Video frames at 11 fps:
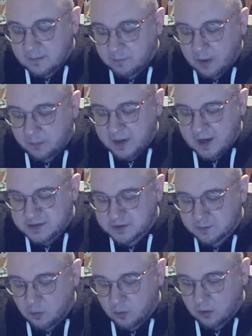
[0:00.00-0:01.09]
Probably has a
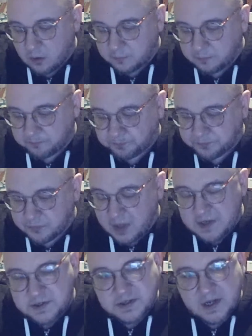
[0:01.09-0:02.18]
more
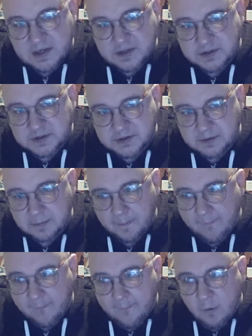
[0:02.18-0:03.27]
intense
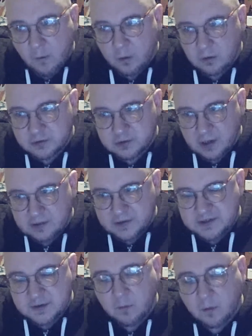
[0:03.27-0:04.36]
or at
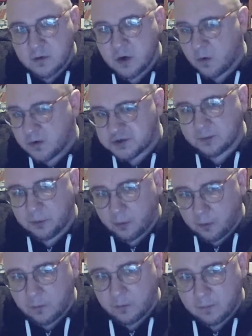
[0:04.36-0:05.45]
least a more
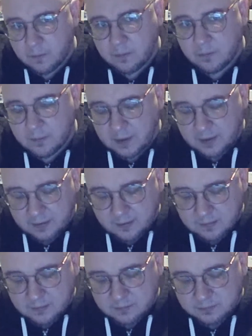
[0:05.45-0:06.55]
noticeable
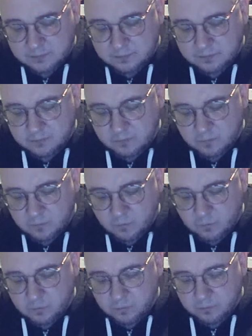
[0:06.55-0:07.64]
uh
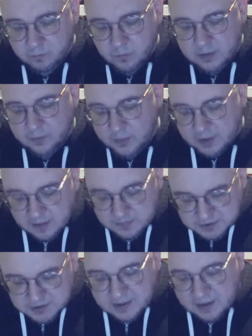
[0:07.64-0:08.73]
when it
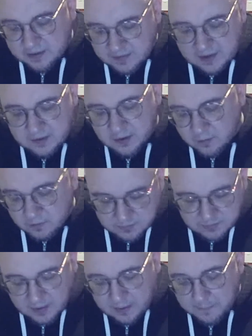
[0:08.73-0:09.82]
comes to that note,
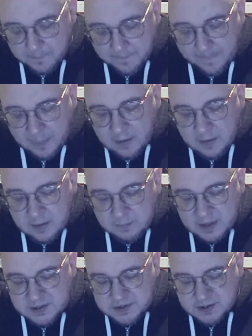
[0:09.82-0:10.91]

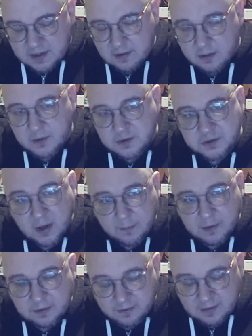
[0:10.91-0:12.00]
because it's kind of the most
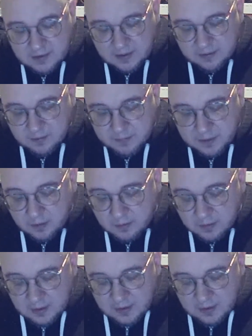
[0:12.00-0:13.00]
dominant thing in the beer.